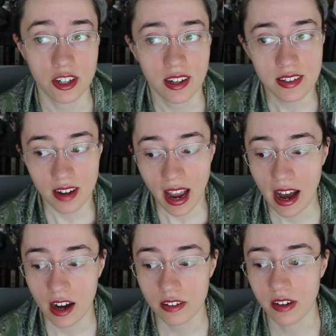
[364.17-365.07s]
She doesn't
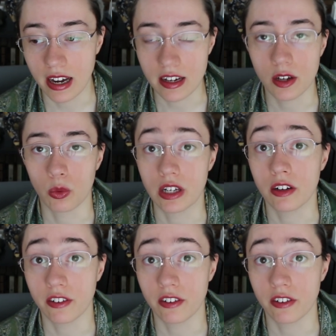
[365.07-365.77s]
have any real